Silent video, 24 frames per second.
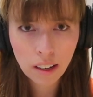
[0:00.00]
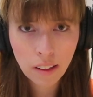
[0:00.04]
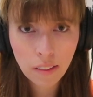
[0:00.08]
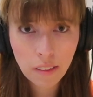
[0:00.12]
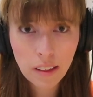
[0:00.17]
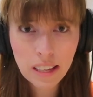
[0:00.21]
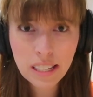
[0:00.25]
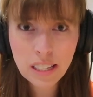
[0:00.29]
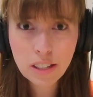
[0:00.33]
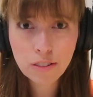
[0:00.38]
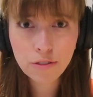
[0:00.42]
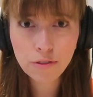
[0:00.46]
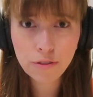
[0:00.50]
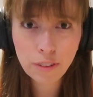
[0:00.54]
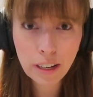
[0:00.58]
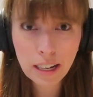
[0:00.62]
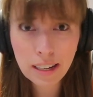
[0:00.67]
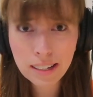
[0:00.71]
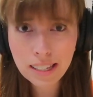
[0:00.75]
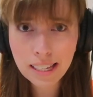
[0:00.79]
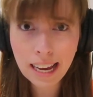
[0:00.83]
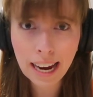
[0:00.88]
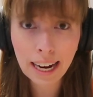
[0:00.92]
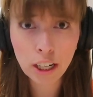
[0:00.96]
This
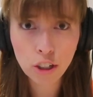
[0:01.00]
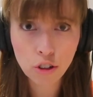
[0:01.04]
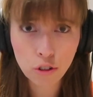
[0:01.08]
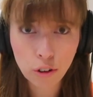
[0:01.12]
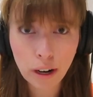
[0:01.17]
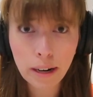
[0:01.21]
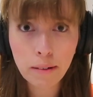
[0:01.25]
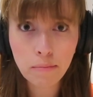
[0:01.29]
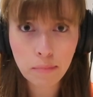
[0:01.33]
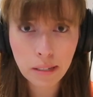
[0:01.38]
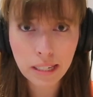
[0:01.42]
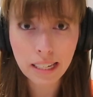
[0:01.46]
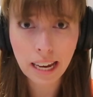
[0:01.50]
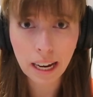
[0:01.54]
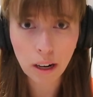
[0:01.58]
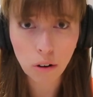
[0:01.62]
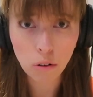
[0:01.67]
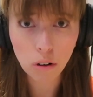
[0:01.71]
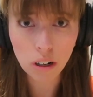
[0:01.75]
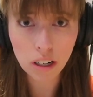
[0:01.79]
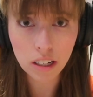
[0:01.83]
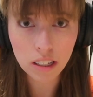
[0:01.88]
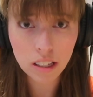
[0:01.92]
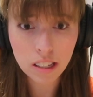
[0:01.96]
feels like a dream
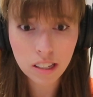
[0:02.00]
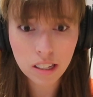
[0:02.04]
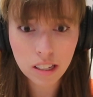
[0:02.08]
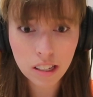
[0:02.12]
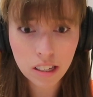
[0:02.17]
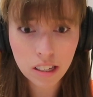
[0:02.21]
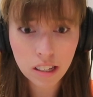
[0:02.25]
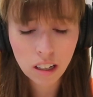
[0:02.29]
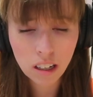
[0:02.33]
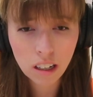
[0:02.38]
sequence.